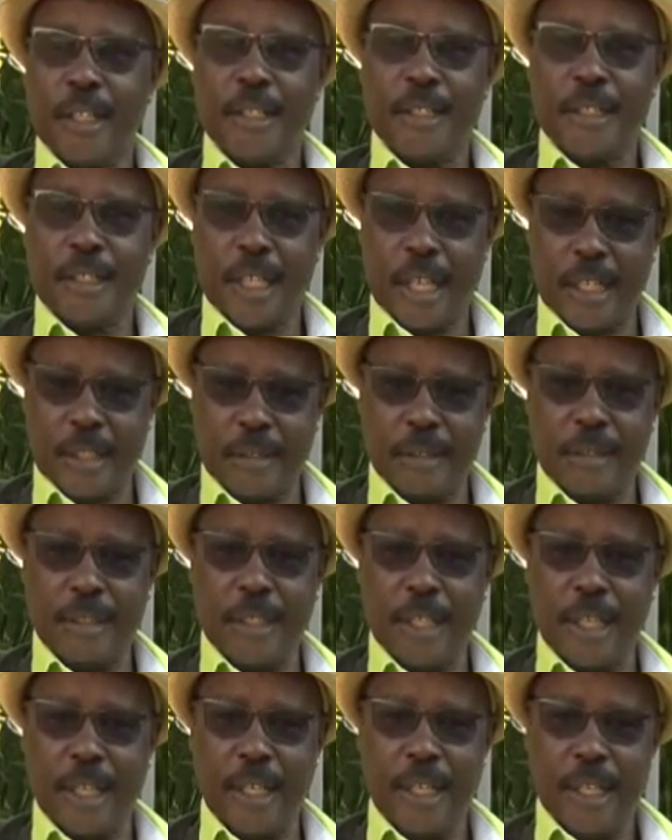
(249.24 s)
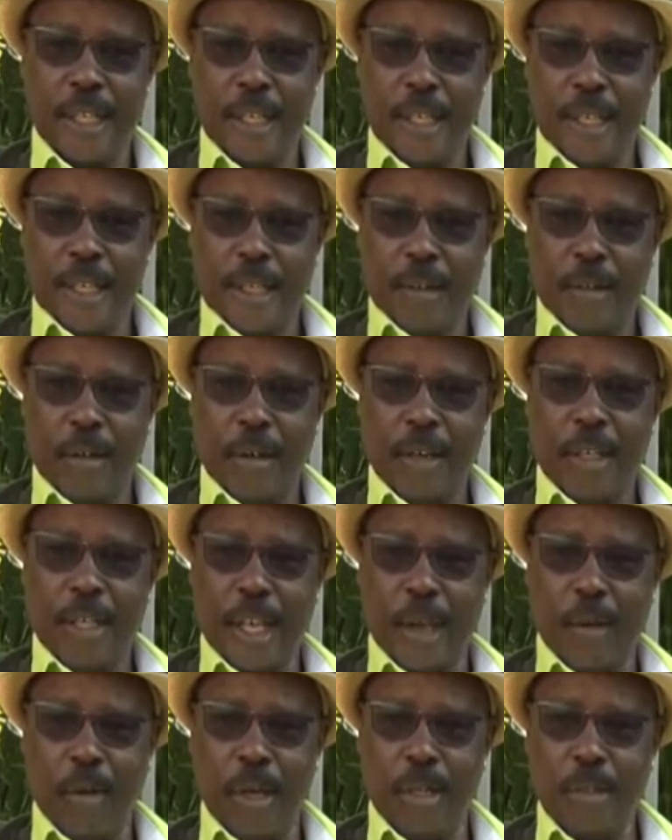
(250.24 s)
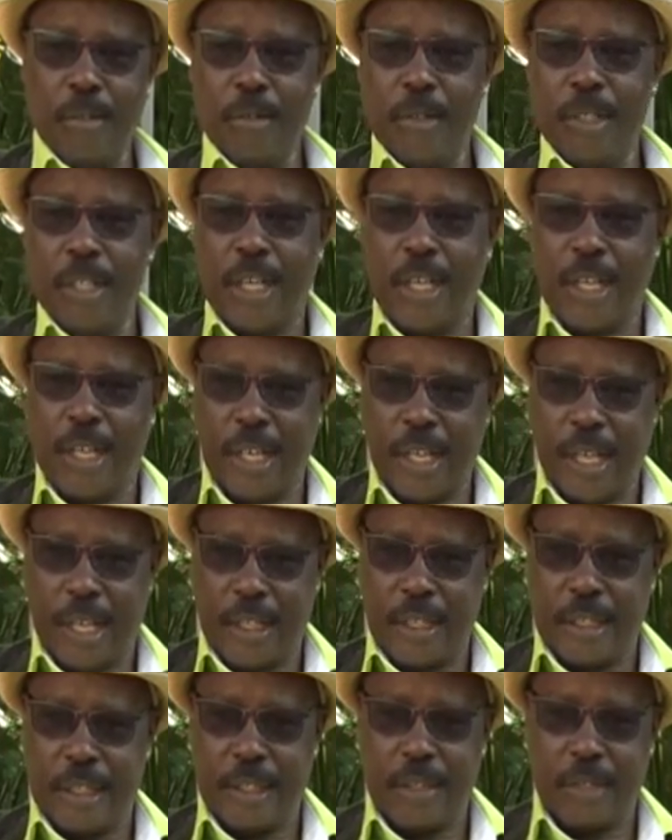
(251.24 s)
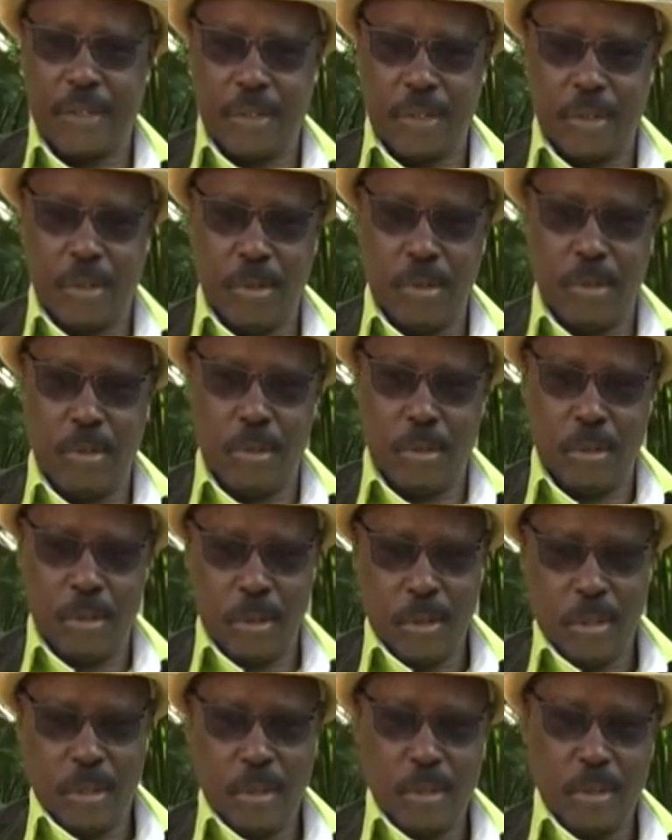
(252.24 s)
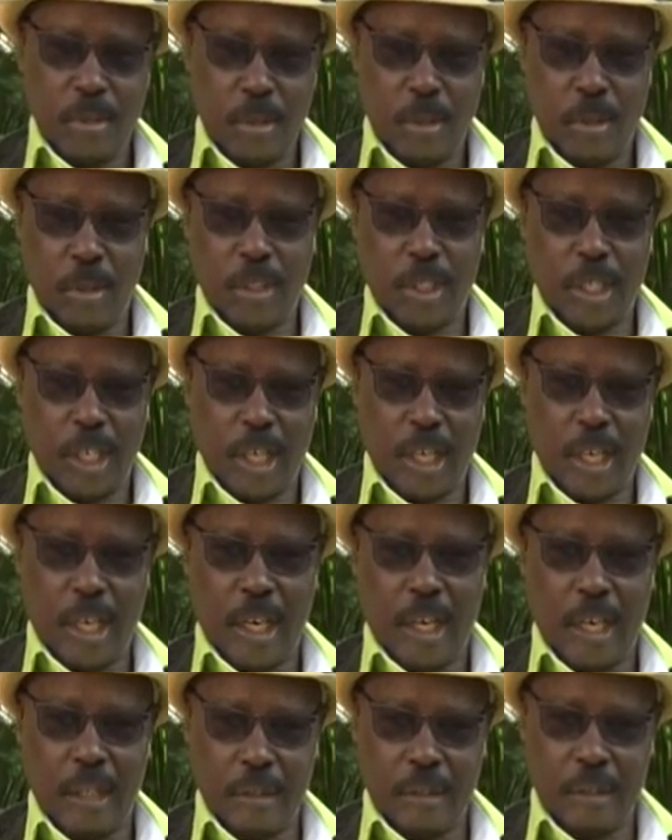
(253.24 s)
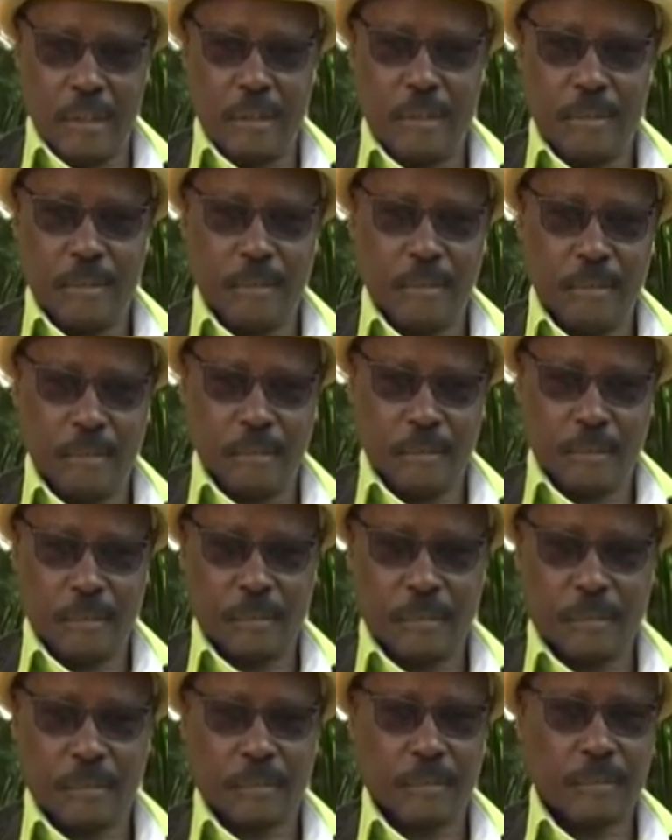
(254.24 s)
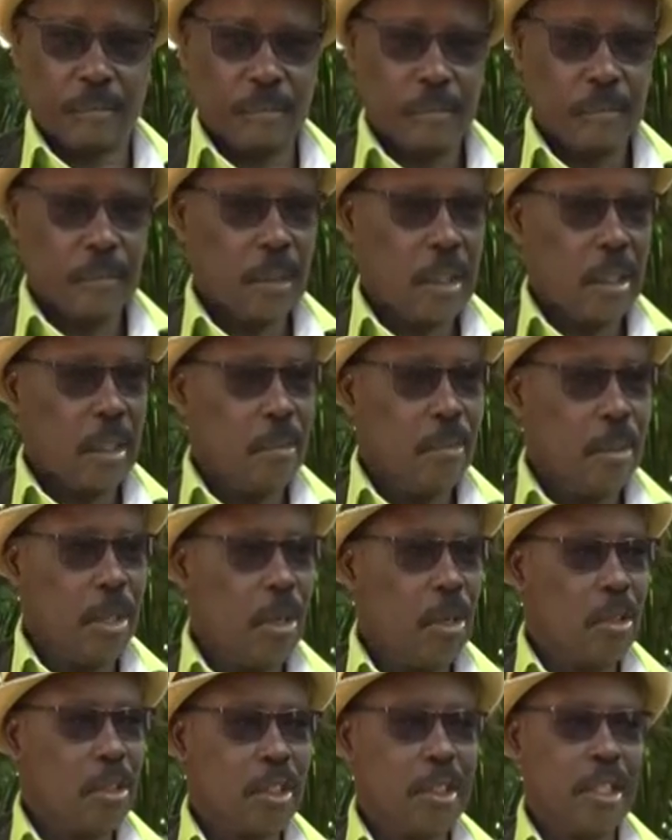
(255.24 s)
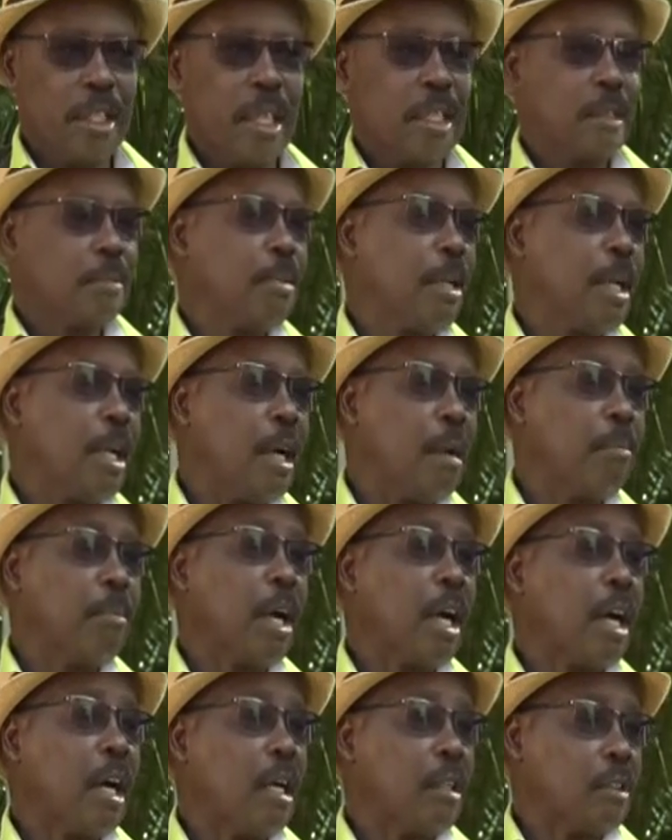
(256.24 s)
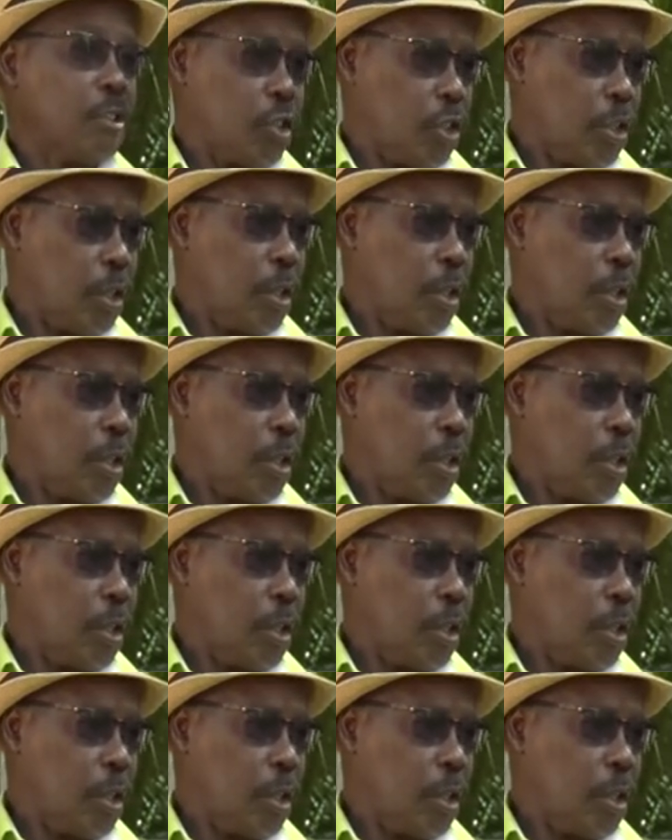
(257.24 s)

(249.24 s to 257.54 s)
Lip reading: he starts to say, okay, I want to declare these two Toyota cars, because it has become a culture.